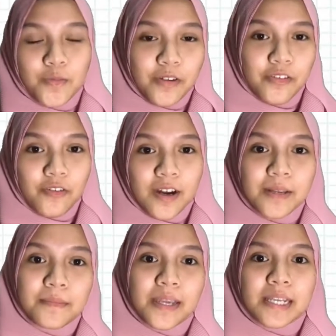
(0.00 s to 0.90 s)

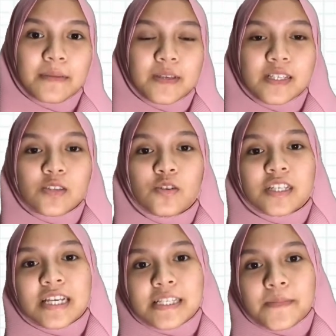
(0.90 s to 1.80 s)
everyone. My name is Nur
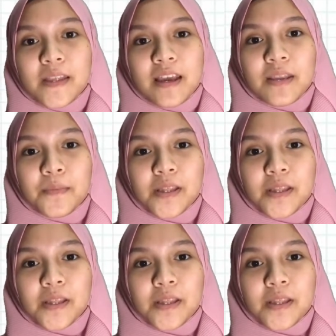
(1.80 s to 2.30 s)
Tasnim Tihani